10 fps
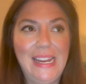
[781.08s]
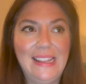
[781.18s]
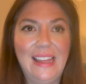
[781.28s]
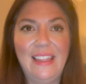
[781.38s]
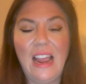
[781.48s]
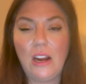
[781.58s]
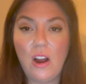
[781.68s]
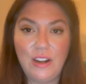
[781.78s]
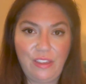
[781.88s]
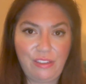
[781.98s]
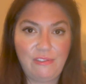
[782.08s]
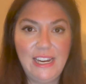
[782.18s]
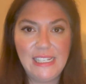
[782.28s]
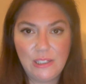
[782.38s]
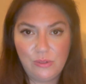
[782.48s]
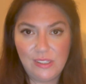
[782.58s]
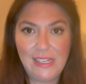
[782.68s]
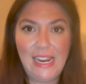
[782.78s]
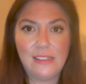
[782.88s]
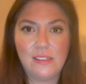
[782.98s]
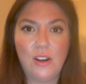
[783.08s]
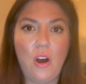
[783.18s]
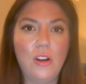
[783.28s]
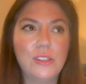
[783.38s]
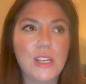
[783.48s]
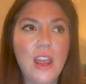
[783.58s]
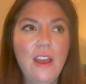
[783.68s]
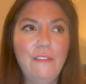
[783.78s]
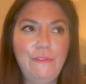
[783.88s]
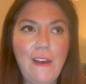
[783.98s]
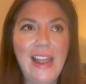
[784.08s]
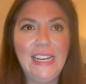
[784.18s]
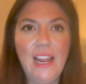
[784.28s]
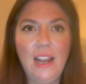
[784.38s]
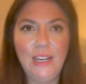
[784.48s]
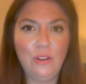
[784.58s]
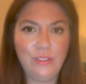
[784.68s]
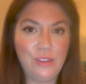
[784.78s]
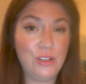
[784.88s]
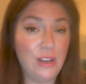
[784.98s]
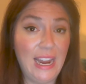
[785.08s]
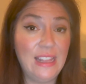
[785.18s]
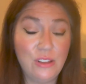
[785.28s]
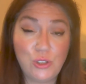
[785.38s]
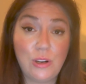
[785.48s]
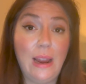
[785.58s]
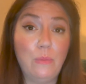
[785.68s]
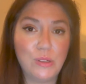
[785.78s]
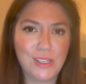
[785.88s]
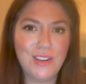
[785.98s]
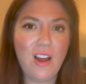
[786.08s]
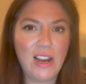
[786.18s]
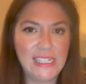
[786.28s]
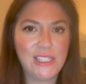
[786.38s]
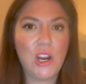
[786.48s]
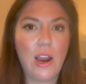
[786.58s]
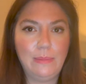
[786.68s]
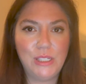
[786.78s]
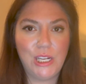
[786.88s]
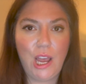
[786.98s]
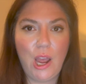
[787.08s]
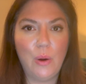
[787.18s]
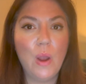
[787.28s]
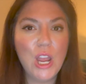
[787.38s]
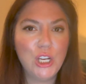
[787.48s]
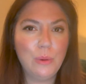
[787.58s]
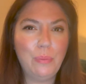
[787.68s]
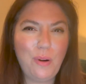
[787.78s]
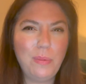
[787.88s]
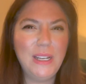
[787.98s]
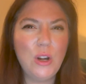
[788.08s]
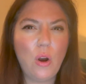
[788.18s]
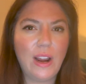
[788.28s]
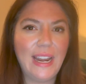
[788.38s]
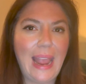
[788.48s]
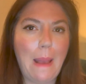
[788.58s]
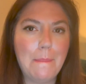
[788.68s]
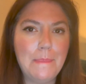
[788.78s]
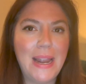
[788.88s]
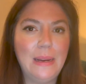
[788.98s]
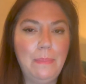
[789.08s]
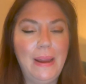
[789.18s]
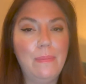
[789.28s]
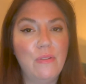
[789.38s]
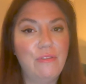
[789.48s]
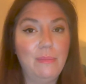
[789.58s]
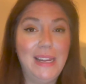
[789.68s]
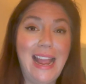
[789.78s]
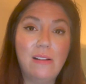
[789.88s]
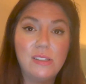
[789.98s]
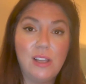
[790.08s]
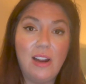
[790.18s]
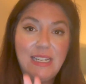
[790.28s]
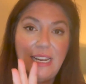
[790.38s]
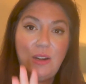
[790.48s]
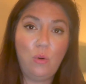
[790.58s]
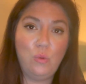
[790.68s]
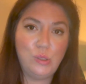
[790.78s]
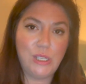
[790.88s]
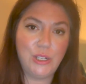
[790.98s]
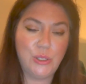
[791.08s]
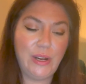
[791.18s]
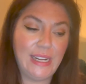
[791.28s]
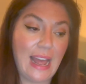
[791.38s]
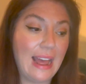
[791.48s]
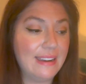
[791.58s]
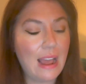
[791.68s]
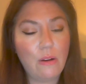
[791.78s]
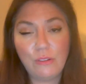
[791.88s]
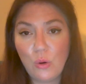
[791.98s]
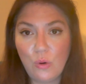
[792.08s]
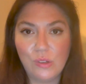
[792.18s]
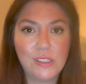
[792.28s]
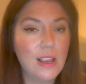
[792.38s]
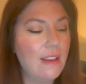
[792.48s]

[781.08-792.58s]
that kind of 3 till 6 slot fairly early on in the trip was a nice time to go. You're probably not going to get many people from the outside in also doing that. Now, of course,